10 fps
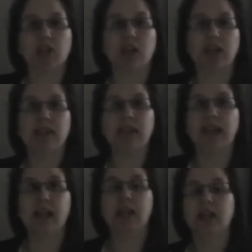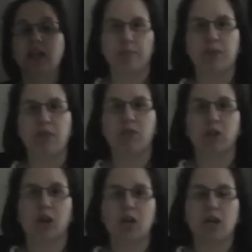So he's getting, but for
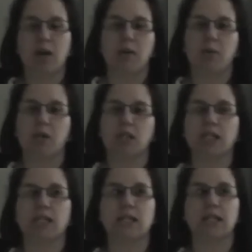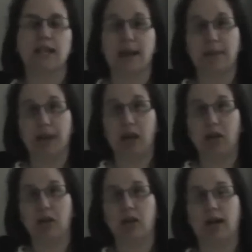a long time he wasn't
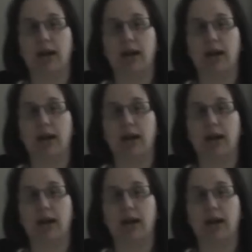napping.